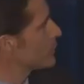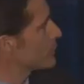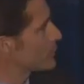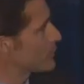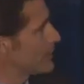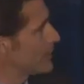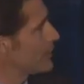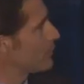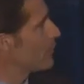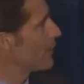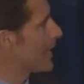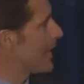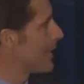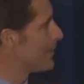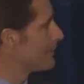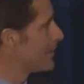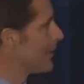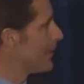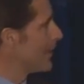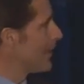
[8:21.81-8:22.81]
You'll see that we
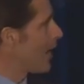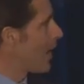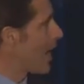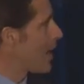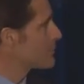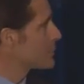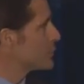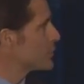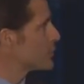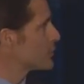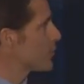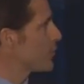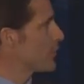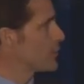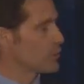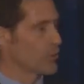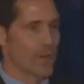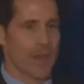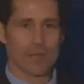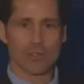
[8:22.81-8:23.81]
have options for a
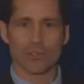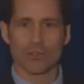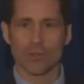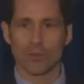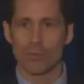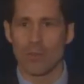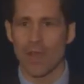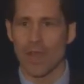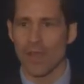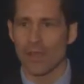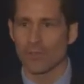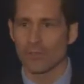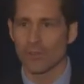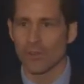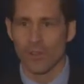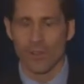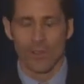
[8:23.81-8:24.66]
directional bias,